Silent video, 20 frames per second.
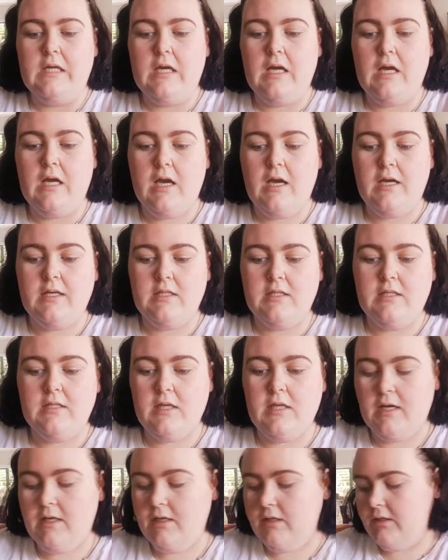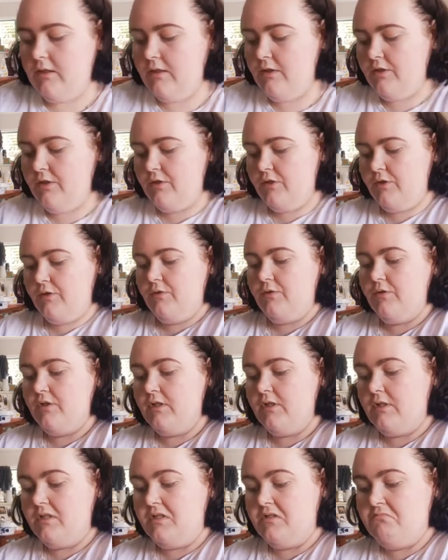I decided to
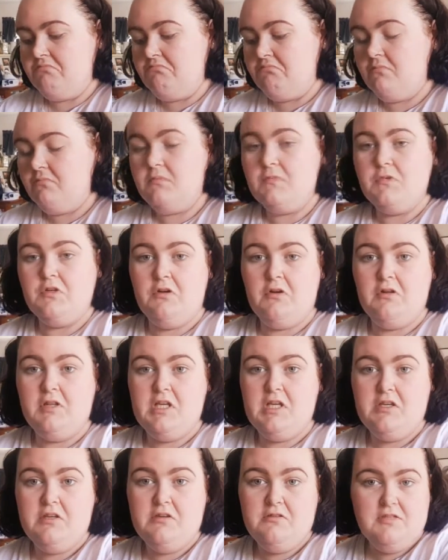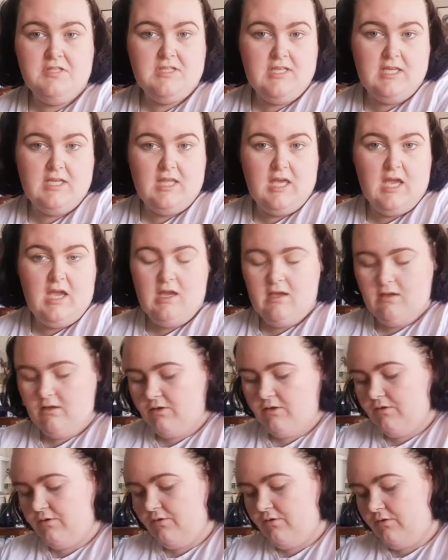just not let you see that
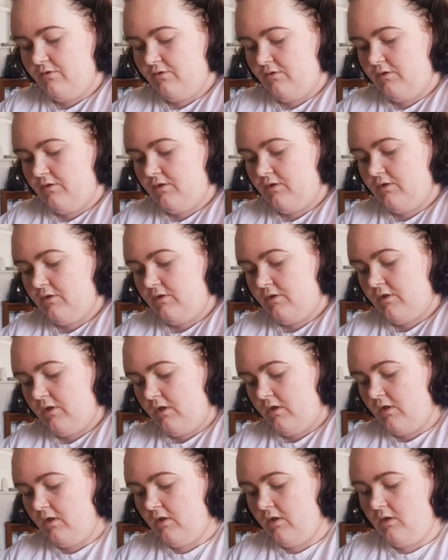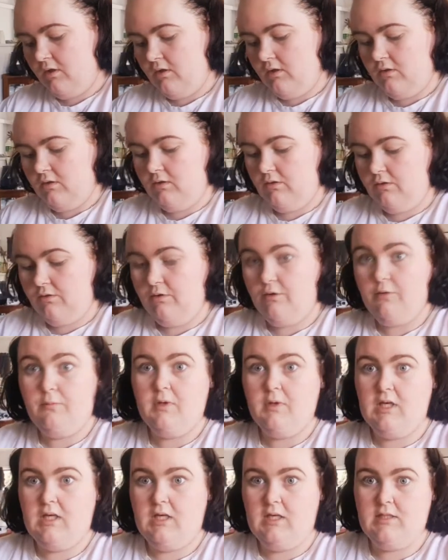because
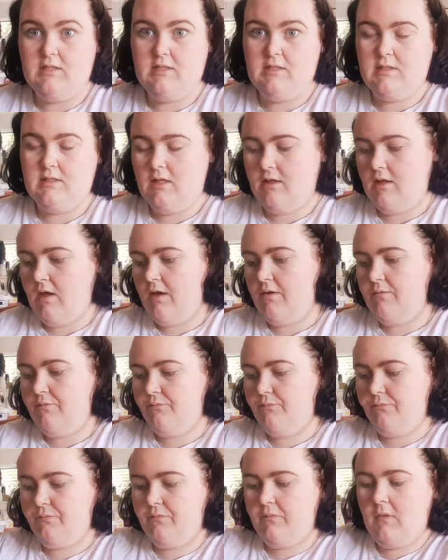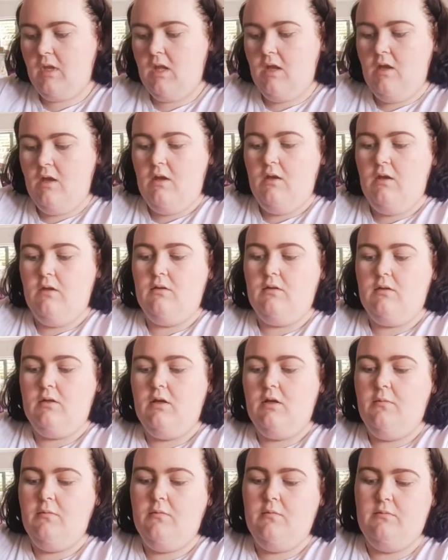nobody needs to see that.
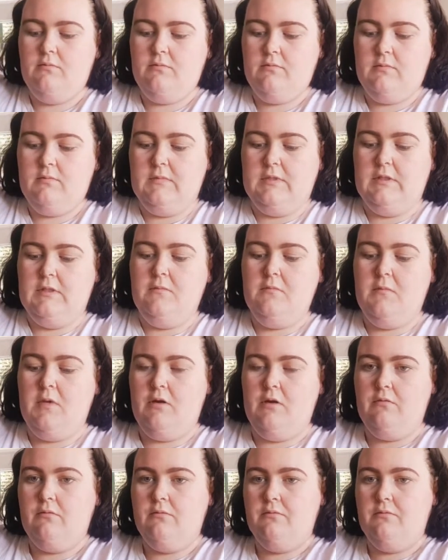Come out.